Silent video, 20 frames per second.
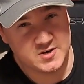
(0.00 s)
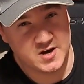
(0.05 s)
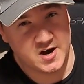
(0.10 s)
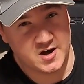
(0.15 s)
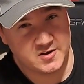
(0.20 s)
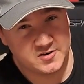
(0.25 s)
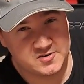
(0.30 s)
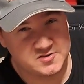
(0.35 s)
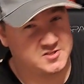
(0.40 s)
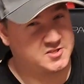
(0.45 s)

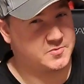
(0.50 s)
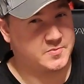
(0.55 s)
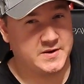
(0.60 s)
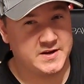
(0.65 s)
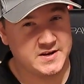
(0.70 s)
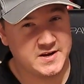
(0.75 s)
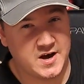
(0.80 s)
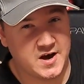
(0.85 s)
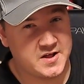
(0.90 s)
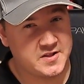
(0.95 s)

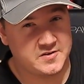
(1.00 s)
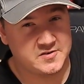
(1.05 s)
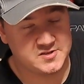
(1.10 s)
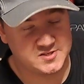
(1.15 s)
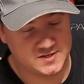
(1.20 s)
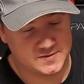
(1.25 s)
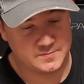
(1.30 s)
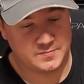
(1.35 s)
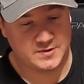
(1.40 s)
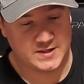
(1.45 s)

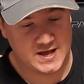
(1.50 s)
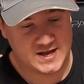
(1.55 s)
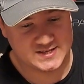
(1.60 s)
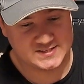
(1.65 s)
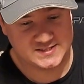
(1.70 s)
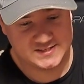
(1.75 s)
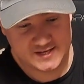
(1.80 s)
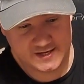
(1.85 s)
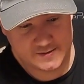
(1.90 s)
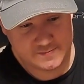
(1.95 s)
$3 in
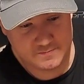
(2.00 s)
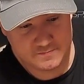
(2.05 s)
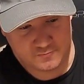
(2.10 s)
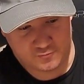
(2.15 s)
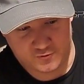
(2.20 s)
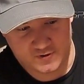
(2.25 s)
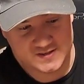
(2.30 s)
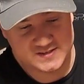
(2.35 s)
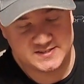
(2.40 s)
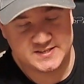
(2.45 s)
plastic
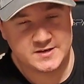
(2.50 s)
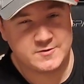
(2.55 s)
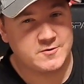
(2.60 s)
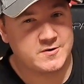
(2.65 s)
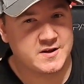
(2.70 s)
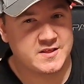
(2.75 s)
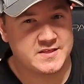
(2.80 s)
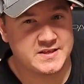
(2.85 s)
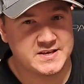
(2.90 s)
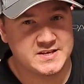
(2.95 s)
printing
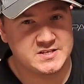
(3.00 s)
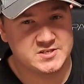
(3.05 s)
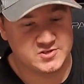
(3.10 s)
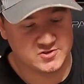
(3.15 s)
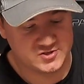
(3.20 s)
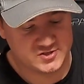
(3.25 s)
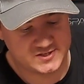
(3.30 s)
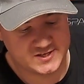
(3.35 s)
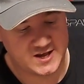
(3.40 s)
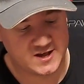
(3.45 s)
one of these
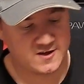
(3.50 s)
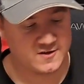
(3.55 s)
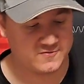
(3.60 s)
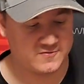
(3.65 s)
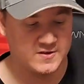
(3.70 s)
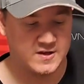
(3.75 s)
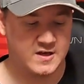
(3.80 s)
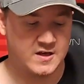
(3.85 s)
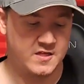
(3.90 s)
yourself.